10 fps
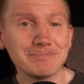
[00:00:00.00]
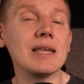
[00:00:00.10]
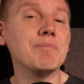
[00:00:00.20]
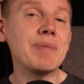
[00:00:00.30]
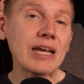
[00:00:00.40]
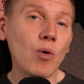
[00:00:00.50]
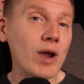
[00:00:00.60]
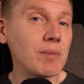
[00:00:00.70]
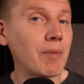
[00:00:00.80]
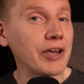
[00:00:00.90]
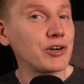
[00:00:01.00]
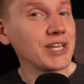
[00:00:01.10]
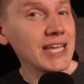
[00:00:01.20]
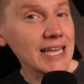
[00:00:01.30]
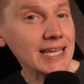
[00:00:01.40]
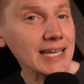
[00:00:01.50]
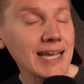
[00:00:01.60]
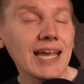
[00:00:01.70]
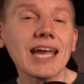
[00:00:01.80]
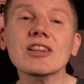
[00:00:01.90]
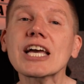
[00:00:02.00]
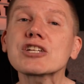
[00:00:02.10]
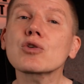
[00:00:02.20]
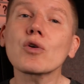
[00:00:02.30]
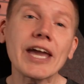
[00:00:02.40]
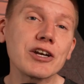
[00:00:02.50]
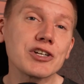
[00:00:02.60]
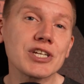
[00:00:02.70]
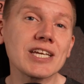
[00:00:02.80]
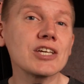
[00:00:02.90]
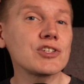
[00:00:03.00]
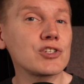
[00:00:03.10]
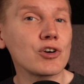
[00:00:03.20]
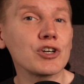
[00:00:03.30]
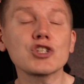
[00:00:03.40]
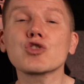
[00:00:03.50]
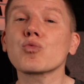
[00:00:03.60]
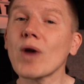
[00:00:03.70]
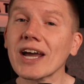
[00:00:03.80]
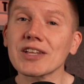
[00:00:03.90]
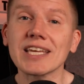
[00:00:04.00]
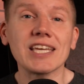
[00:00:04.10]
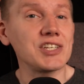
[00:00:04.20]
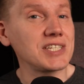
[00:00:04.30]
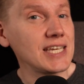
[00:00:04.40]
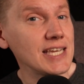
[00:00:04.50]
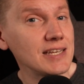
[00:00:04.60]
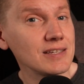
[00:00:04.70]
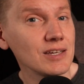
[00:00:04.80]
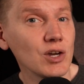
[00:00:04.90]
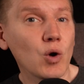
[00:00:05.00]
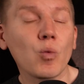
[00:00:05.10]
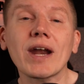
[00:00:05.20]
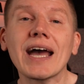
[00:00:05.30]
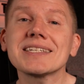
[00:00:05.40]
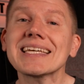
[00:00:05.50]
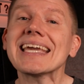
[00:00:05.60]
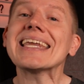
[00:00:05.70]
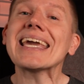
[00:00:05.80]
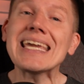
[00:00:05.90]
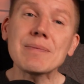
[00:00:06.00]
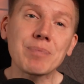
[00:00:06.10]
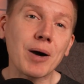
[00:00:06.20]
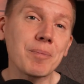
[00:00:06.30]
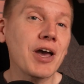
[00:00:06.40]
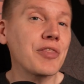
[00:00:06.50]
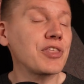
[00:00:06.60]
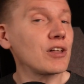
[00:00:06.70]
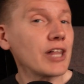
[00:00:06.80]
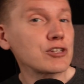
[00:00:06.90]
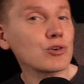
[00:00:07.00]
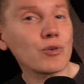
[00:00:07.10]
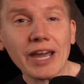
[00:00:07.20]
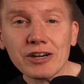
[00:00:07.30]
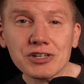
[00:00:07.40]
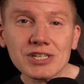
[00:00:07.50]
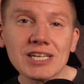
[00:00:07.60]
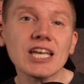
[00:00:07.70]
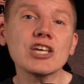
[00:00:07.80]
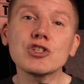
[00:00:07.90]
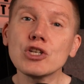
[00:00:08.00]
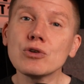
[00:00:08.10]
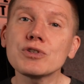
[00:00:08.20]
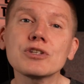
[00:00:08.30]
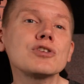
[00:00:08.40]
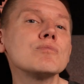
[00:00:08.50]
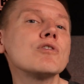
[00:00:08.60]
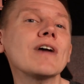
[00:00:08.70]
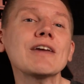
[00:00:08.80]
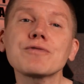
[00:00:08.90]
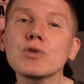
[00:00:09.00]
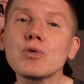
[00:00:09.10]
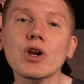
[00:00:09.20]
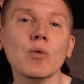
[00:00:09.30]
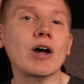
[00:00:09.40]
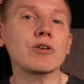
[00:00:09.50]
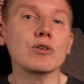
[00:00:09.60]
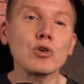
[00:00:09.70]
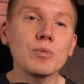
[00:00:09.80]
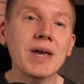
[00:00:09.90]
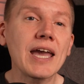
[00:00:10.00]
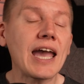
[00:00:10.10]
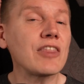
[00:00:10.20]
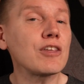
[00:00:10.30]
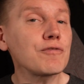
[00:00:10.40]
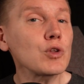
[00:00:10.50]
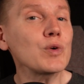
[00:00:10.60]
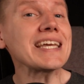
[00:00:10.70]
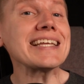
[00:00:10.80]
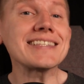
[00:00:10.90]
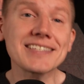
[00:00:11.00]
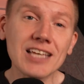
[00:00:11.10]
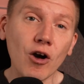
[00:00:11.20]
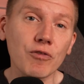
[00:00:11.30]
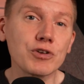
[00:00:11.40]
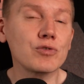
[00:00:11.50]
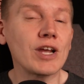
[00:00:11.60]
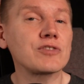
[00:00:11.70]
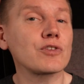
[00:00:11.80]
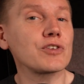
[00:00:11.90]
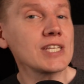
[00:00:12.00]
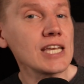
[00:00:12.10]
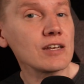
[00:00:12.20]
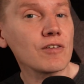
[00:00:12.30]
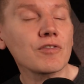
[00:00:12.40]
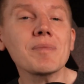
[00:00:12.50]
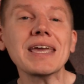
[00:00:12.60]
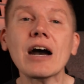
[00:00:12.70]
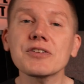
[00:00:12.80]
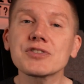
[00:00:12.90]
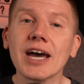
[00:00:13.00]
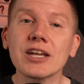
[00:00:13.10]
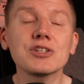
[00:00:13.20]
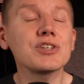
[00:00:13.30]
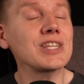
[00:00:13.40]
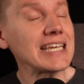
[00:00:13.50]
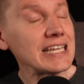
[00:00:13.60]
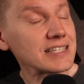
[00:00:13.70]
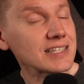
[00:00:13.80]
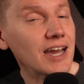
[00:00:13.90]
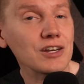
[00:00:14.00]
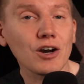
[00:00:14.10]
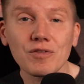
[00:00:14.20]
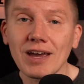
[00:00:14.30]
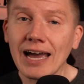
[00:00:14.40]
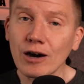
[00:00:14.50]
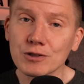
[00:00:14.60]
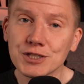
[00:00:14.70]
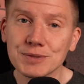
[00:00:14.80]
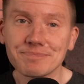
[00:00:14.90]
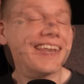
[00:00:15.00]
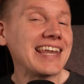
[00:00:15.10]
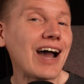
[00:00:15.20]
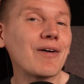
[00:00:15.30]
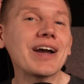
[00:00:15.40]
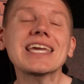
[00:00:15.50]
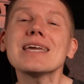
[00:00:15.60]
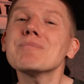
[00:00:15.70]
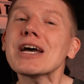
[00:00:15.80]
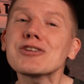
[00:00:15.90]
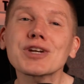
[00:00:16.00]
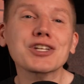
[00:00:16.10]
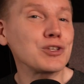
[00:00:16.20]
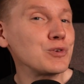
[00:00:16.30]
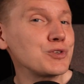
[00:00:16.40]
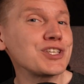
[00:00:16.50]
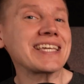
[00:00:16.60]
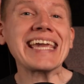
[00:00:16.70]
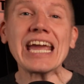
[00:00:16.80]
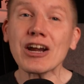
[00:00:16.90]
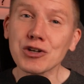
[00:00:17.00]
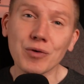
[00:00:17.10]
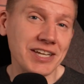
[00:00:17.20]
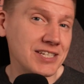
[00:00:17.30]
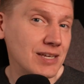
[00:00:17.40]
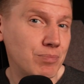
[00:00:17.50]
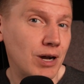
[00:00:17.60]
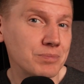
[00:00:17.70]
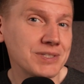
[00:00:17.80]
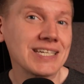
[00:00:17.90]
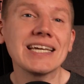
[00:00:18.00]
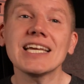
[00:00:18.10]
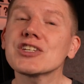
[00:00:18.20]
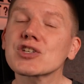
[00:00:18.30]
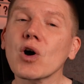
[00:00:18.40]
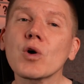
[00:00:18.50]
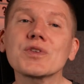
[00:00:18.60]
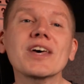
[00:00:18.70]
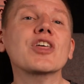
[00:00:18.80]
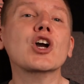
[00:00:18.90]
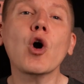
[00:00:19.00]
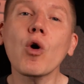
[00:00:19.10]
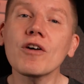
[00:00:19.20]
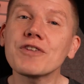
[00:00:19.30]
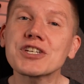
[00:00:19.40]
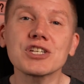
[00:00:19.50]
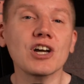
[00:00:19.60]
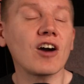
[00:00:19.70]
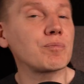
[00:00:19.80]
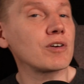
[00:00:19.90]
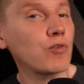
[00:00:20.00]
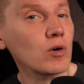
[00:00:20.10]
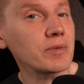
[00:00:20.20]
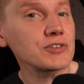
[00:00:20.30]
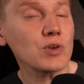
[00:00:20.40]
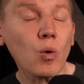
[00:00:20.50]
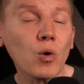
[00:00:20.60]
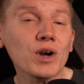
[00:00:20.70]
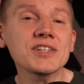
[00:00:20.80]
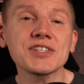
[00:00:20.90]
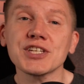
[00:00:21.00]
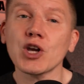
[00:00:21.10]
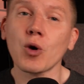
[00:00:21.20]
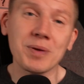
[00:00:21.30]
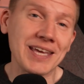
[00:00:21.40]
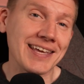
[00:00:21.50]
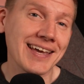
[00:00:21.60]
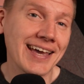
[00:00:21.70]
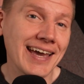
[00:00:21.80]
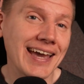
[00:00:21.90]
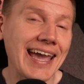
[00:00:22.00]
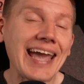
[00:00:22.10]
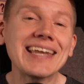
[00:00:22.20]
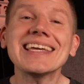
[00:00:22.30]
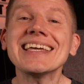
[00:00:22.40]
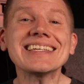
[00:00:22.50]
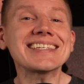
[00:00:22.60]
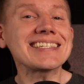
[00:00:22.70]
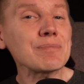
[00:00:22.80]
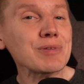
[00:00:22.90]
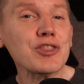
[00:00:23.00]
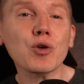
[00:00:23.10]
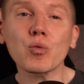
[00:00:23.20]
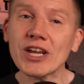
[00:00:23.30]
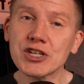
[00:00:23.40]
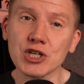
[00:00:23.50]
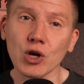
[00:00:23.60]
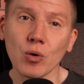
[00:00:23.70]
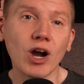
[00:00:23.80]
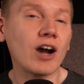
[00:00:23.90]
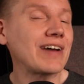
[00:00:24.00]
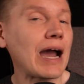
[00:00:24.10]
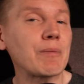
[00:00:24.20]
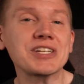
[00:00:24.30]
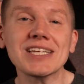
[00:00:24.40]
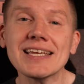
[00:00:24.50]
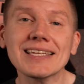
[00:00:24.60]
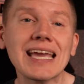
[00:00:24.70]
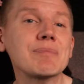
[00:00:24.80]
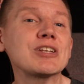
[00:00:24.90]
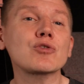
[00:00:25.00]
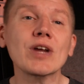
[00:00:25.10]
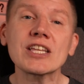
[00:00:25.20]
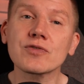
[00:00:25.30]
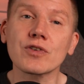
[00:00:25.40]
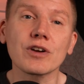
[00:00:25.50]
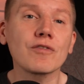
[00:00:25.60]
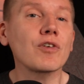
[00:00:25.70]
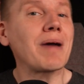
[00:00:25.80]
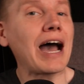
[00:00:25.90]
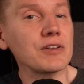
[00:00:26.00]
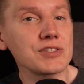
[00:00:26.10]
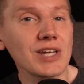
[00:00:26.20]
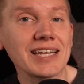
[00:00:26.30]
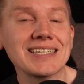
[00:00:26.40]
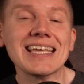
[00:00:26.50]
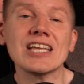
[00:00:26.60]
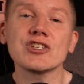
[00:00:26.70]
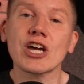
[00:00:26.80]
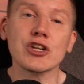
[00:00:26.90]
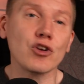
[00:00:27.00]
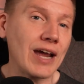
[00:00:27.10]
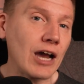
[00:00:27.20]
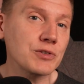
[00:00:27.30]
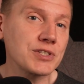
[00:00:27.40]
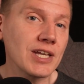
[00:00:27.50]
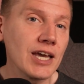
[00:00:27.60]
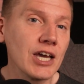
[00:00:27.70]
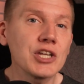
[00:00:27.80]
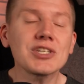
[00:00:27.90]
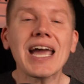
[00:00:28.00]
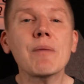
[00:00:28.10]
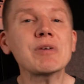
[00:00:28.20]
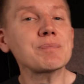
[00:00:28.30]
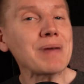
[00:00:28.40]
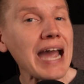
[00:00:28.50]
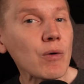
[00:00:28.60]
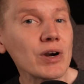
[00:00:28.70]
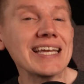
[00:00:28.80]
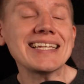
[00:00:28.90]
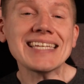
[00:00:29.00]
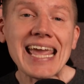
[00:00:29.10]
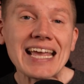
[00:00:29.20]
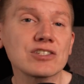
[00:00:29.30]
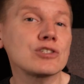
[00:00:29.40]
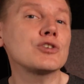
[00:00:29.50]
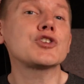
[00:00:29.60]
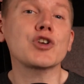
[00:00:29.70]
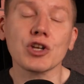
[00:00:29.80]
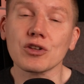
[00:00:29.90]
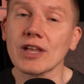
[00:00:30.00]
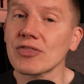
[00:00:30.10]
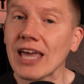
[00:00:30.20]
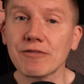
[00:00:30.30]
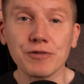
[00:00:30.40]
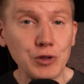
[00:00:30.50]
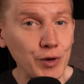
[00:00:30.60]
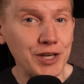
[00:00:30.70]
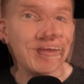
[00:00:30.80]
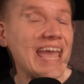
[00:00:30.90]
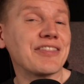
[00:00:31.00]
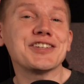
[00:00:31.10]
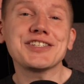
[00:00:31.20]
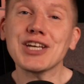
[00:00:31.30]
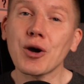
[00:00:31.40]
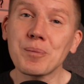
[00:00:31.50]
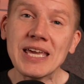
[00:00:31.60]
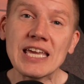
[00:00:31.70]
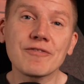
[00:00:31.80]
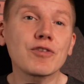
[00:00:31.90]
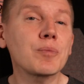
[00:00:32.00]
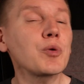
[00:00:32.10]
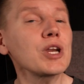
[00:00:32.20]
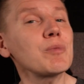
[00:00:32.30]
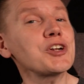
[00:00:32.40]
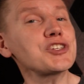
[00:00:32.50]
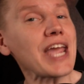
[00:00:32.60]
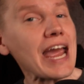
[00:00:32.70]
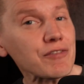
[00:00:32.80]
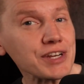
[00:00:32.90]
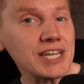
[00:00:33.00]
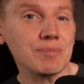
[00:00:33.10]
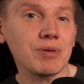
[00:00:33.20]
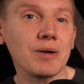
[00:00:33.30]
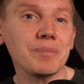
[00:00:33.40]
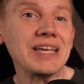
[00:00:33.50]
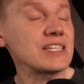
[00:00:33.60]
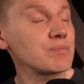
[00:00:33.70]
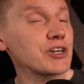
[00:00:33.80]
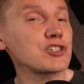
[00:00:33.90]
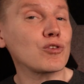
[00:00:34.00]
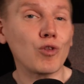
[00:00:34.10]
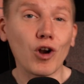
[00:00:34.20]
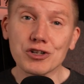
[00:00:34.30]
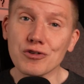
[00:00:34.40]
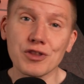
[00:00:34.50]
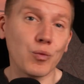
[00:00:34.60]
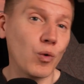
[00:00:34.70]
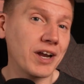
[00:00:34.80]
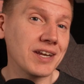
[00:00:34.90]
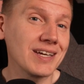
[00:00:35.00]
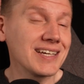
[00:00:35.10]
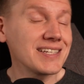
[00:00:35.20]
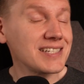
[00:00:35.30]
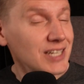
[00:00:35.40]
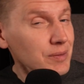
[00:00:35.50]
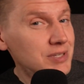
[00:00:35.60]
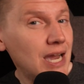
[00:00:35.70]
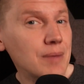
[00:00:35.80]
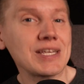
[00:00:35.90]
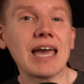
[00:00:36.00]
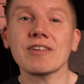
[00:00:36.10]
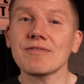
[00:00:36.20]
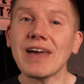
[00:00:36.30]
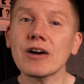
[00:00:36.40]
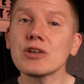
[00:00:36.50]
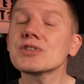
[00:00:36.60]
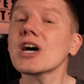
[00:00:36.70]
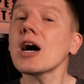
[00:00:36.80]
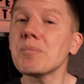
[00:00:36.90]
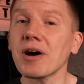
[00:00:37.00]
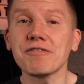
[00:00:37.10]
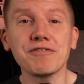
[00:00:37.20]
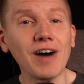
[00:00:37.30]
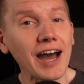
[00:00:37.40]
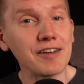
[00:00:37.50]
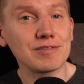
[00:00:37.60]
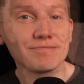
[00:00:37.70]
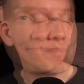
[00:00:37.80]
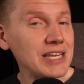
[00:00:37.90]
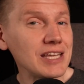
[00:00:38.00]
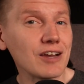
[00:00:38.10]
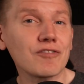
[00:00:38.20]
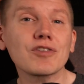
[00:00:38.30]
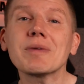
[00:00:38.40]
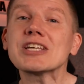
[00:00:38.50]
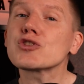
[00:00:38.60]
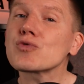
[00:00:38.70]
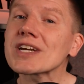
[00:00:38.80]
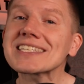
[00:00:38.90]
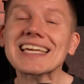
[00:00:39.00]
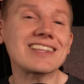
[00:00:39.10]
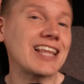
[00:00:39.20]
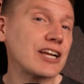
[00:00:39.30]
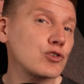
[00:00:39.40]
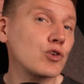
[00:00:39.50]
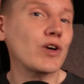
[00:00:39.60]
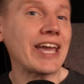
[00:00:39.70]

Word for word: In Bitcoin miner heating, electrical energy is turned directly into heat, whereas in a heat pump, the electrical energy is used to move a fluid around a loop, and the fluid itself transfers heat from the outside to the inside of the house. Now, a key metric used to characterize heat pumps is called the coefficient of performance, or COP, and it is simply the ratio of how much heat can be transferred from outside to inside your house to how much power it takes to circulate that fluid. And the COP for pretty much every heat pump is much larger than one, sometimes having values above 5 meaning from a strict electrical